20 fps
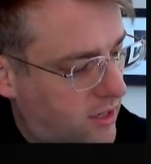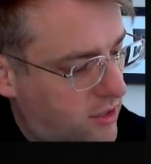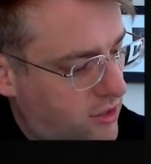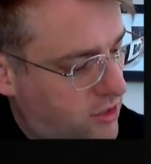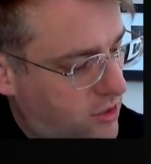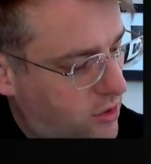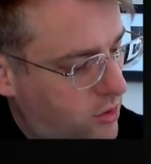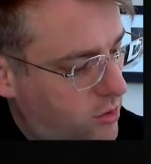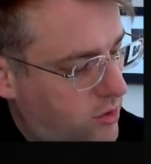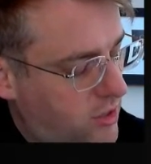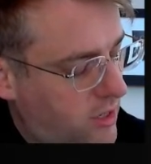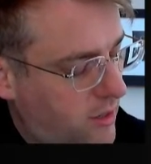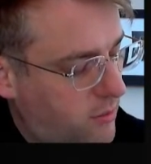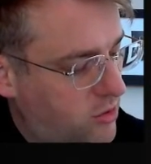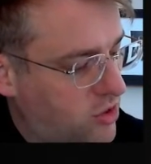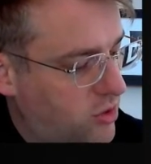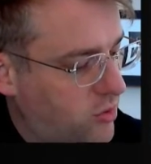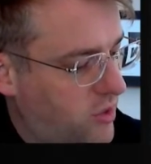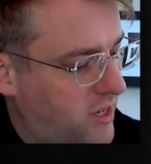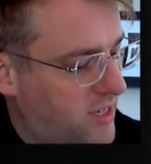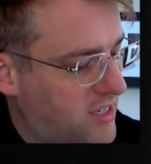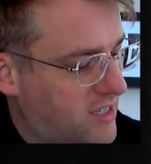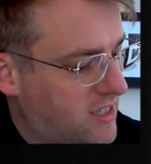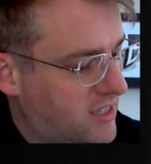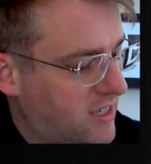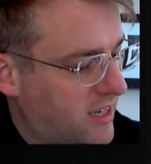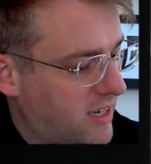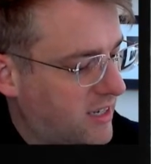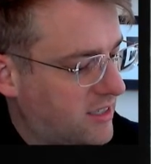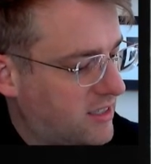2 times 3 is
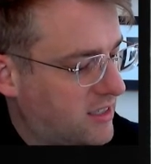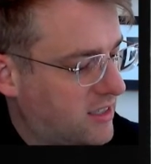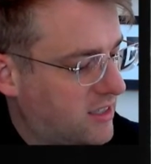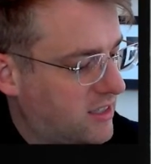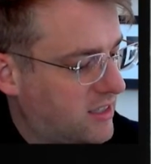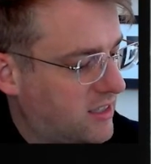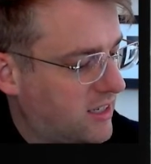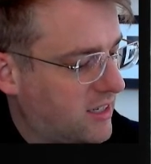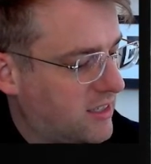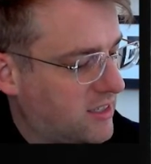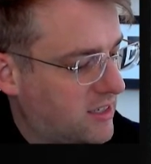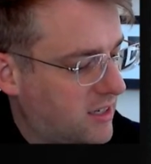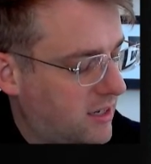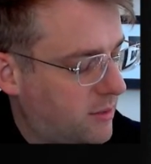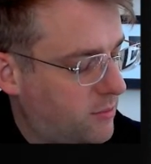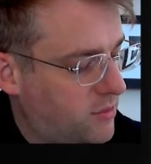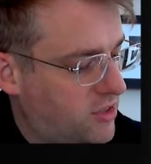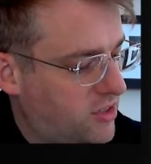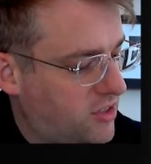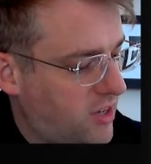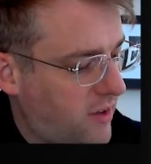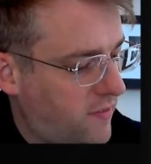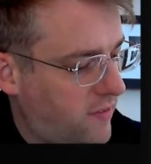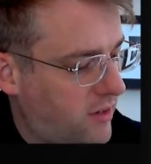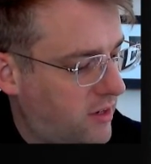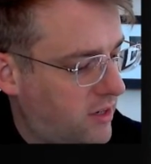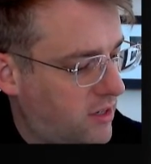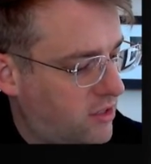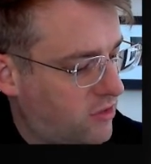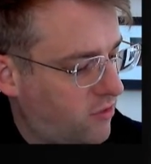6. 6 times 7 is